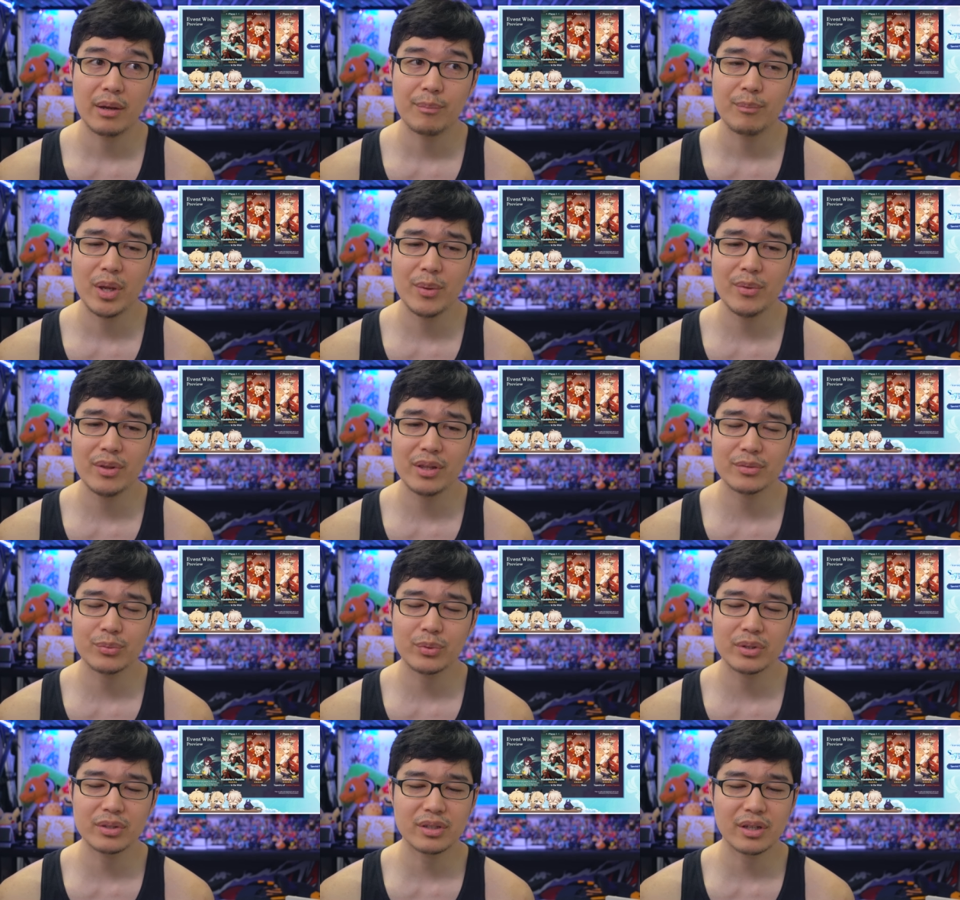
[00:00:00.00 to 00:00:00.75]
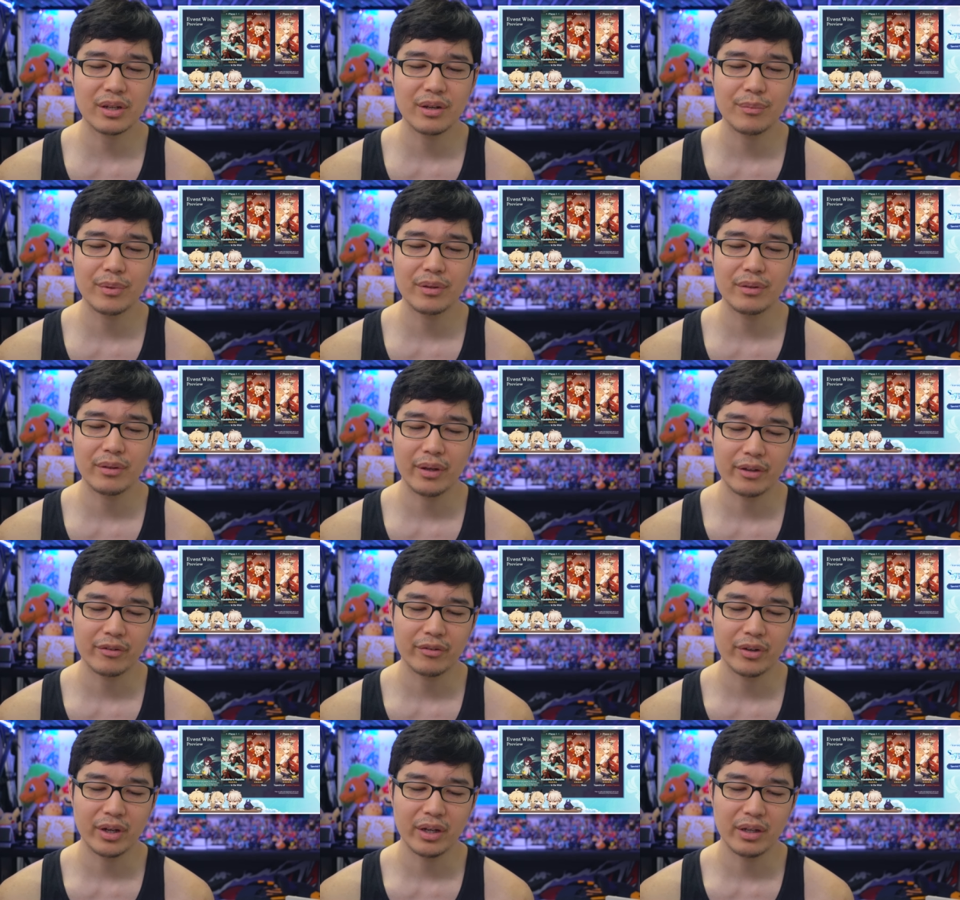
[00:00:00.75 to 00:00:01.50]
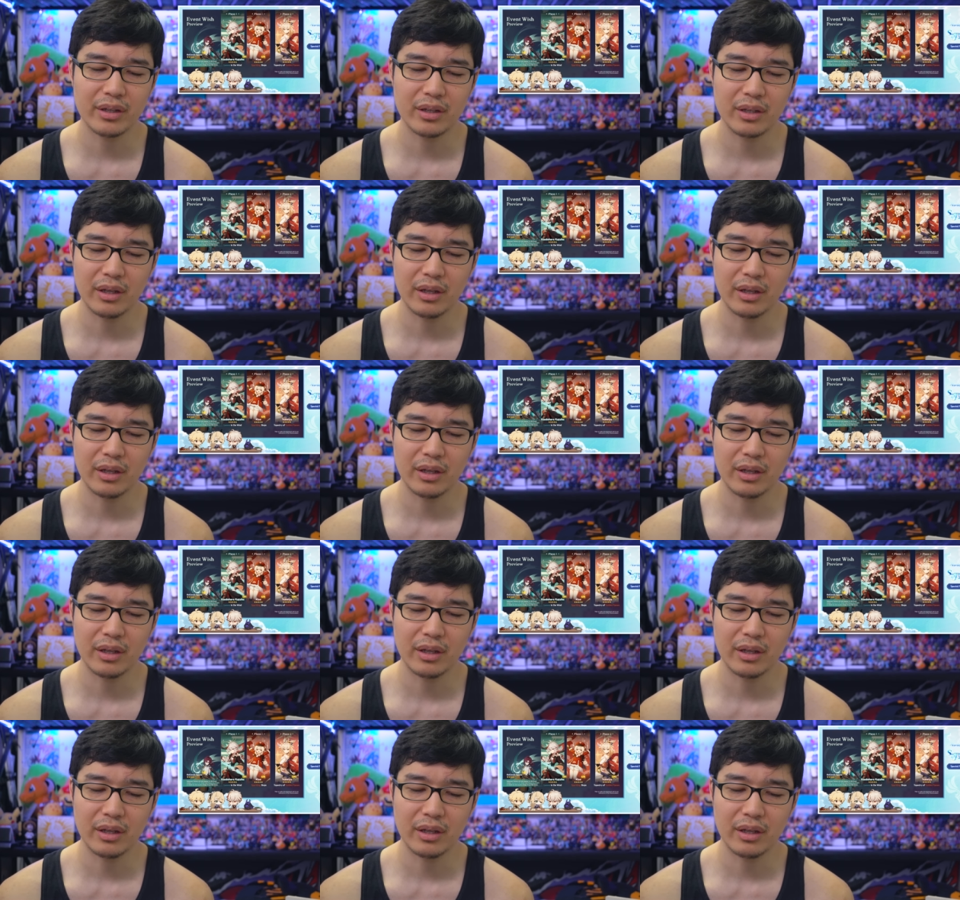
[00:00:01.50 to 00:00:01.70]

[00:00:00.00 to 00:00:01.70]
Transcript: maybe that's what it's gonna be like, right?